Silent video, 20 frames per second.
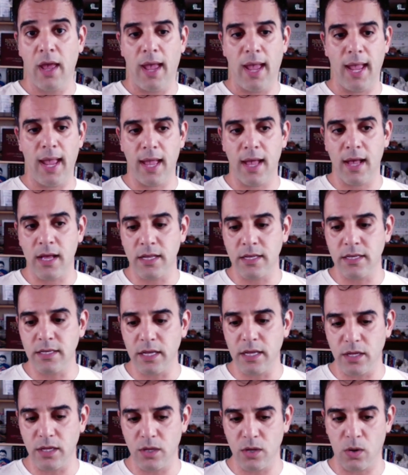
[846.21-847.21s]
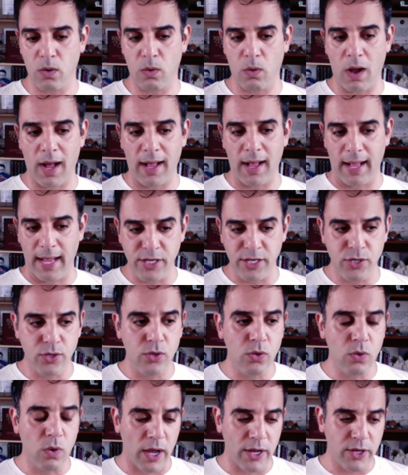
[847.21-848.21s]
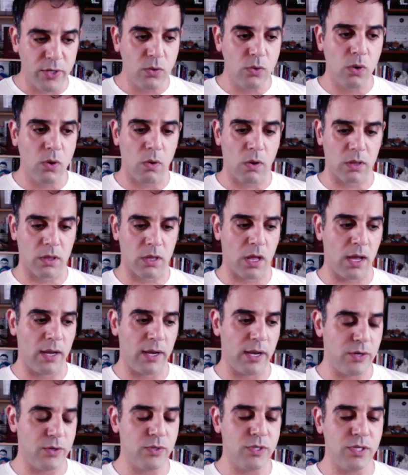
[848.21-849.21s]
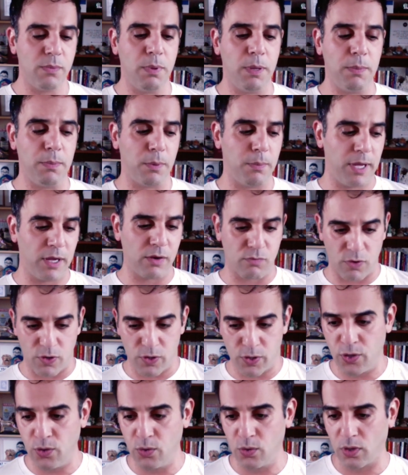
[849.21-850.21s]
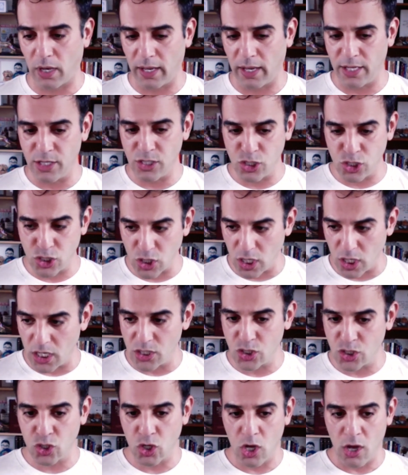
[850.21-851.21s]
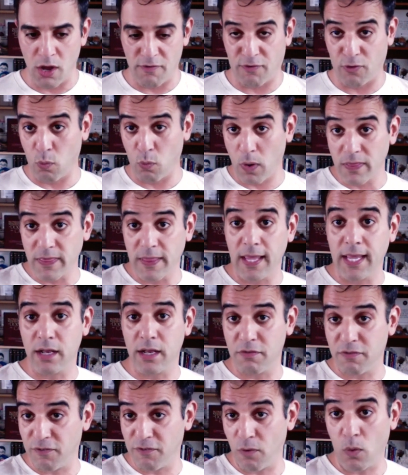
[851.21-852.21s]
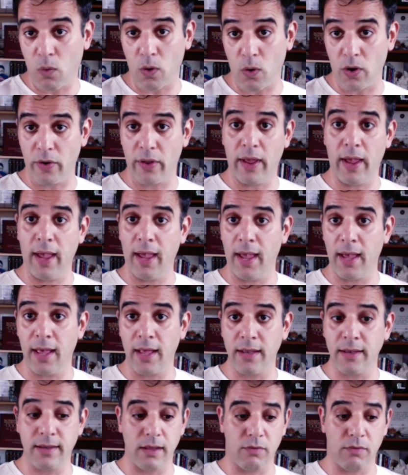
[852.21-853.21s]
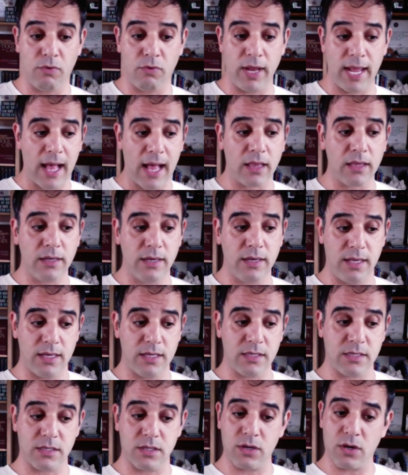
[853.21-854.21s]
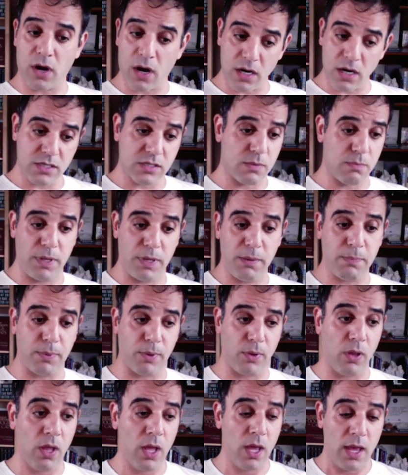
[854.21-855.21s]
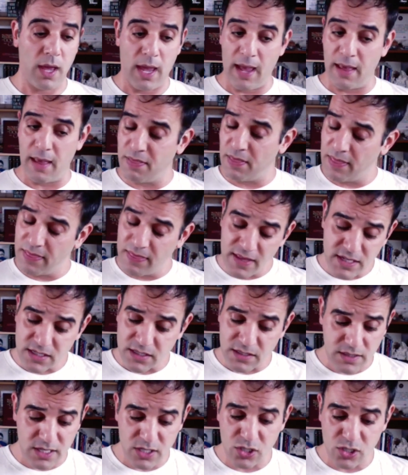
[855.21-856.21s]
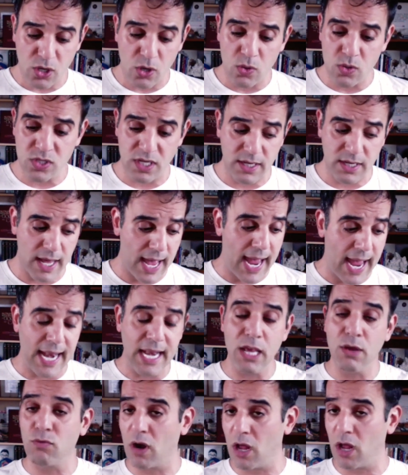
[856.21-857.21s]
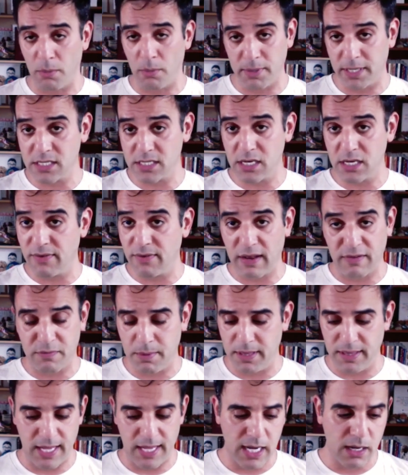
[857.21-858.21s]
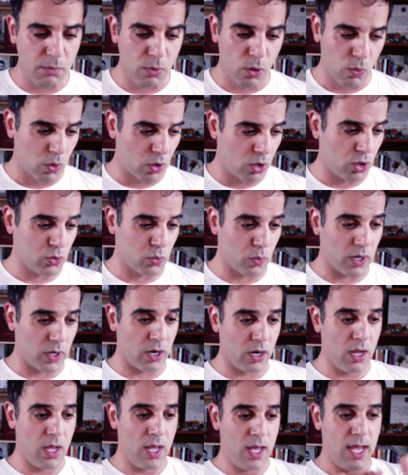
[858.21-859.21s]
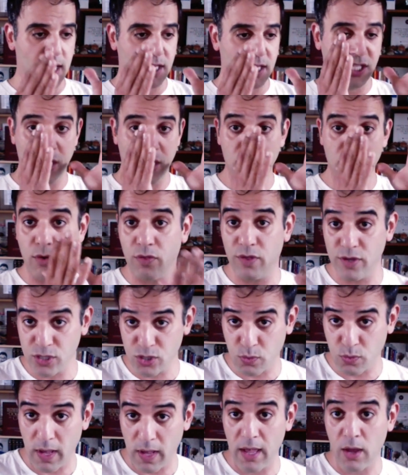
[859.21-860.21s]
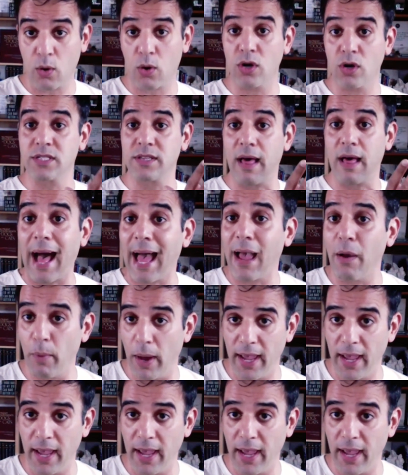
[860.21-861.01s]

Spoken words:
And, you know, I do go online. I do see people being ridiculed and judged for what they can afford. And reality is there are some people, and this goes into any realm. It doesn't even have to be in the animal world, where it's either this way or it's the highway.